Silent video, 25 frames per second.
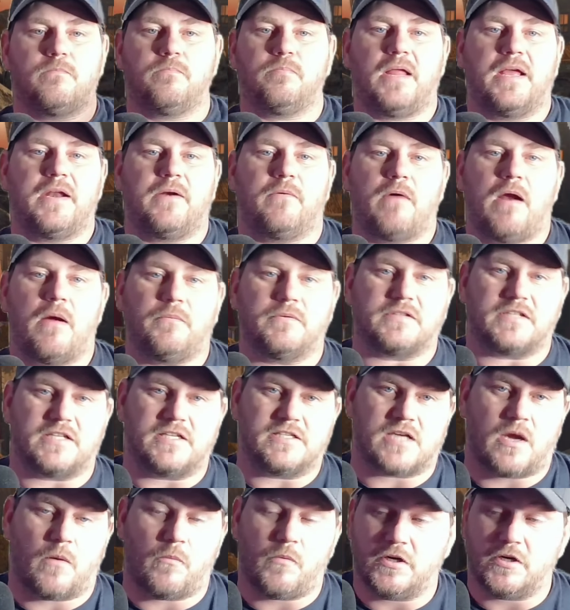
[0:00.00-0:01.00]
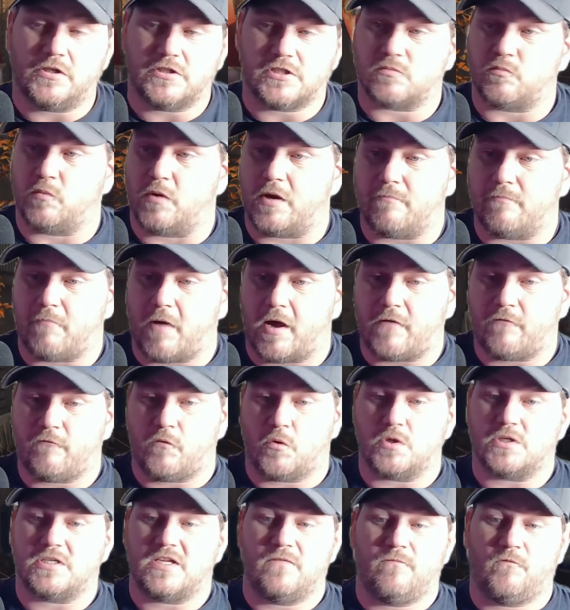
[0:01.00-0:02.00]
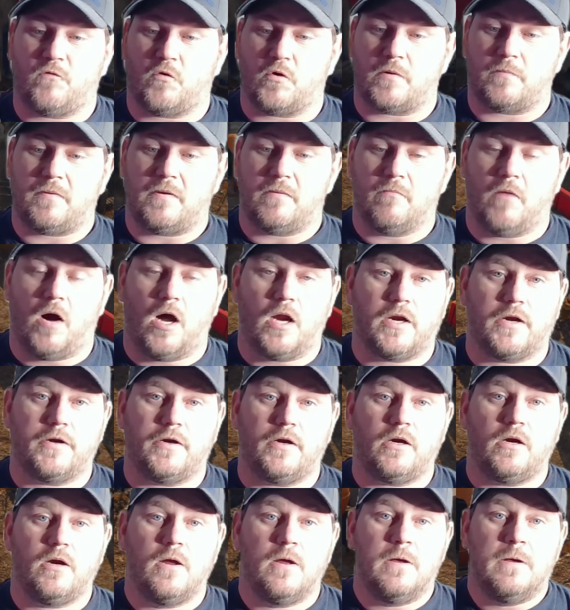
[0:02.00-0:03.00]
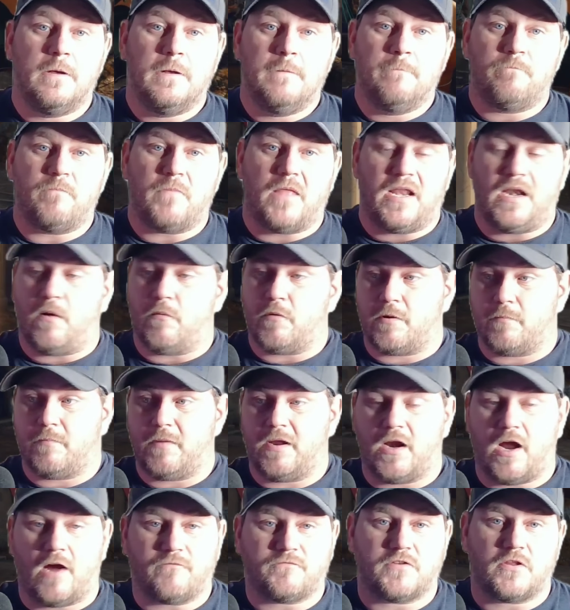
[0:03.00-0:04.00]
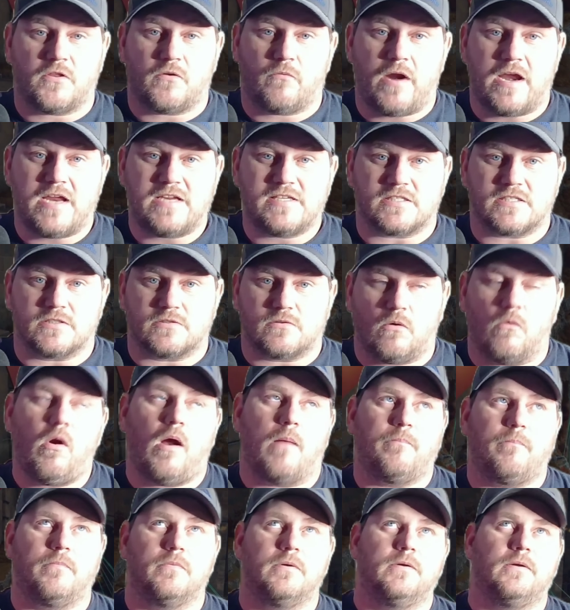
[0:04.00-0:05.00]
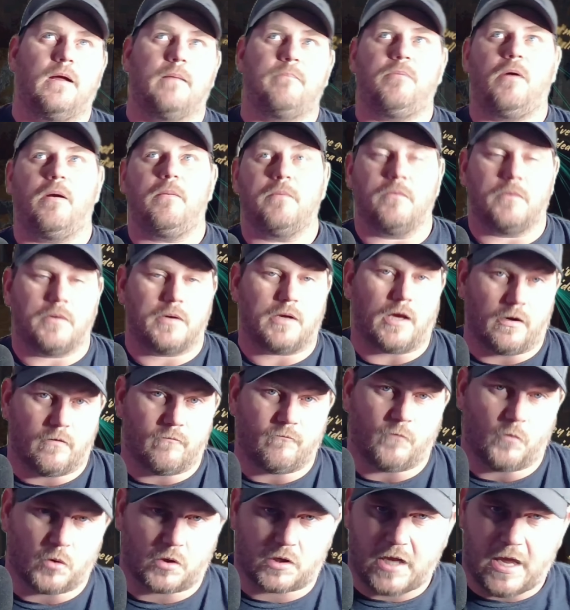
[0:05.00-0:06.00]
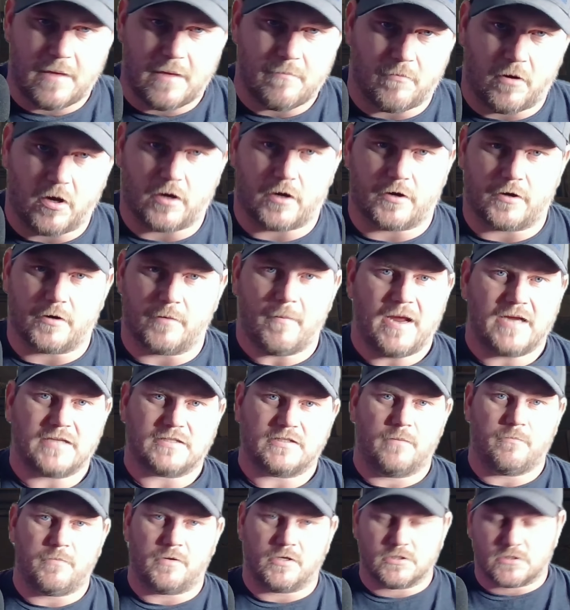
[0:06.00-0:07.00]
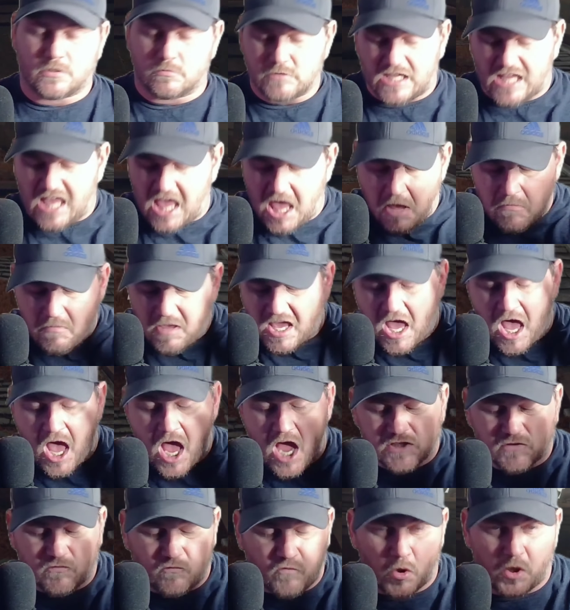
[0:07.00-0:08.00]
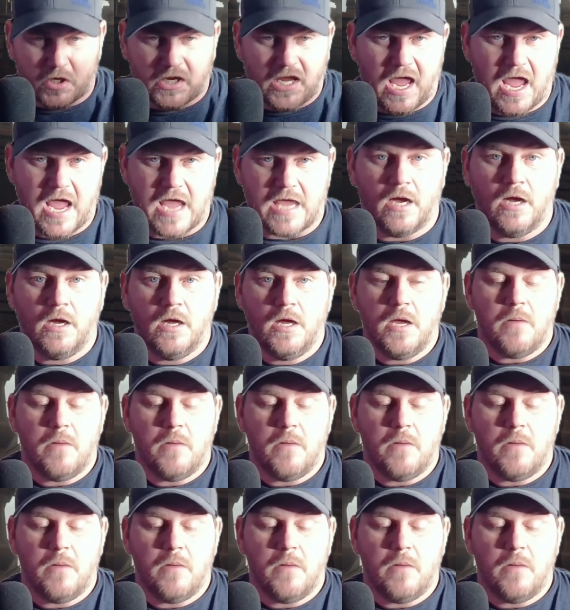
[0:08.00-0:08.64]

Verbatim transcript: played around with these. I would have just went and bought a 1440p monitor and I would have been off to the races. Or I probably would have got a 4K monitor back then because I was like, oh my gosh, 4K.